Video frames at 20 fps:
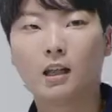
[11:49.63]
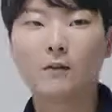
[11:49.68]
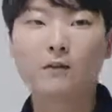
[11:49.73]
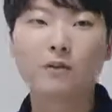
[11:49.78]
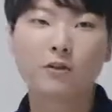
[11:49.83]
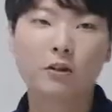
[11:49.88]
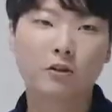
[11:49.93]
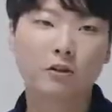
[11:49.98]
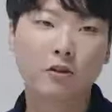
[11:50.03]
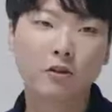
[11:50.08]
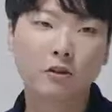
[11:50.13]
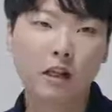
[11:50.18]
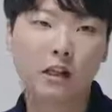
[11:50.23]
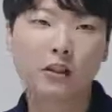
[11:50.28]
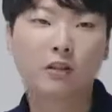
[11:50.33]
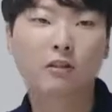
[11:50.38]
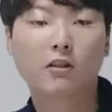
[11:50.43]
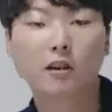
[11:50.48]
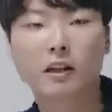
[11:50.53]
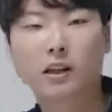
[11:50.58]
Even the huge
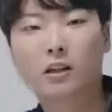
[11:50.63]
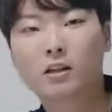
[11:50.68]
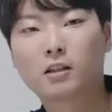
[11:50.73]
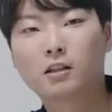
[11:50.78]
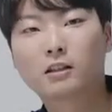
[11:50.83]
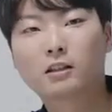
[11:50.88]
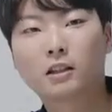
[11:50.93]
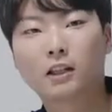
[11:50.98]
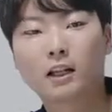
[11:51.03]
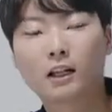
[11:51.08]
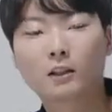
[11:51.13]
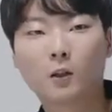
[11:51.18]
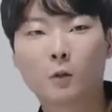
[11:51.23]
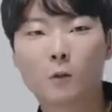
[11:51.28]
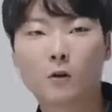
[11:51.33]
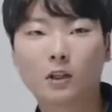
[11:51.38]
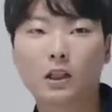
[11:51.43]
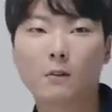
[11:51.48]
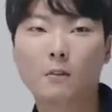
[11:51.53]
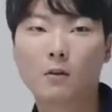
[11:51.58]
articulators like
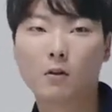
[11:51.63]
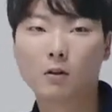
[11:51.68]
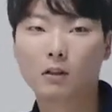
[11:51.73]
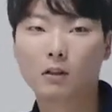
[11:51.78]
the one I'm